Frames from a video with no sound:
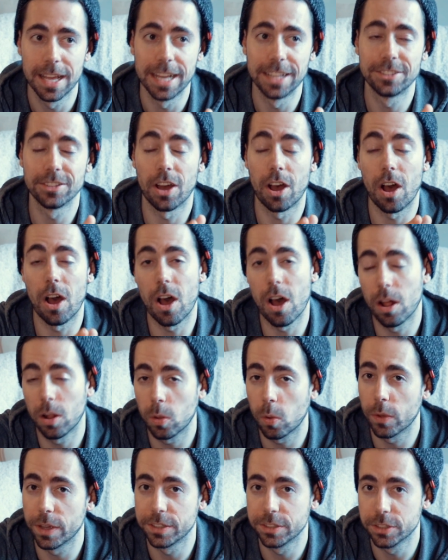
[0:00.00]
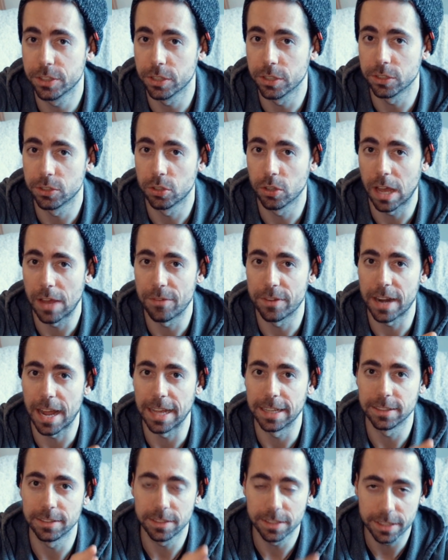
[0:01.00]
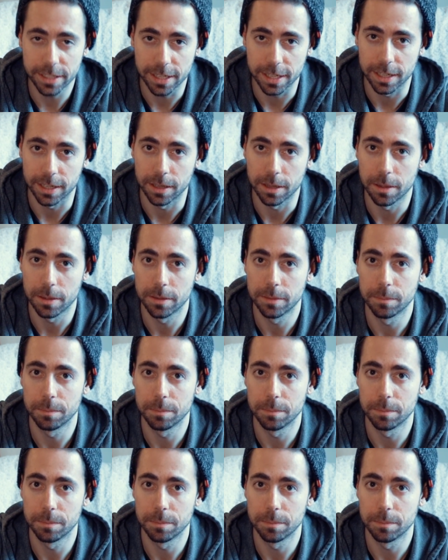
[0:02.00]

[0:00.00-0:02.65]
it's always good to have an idea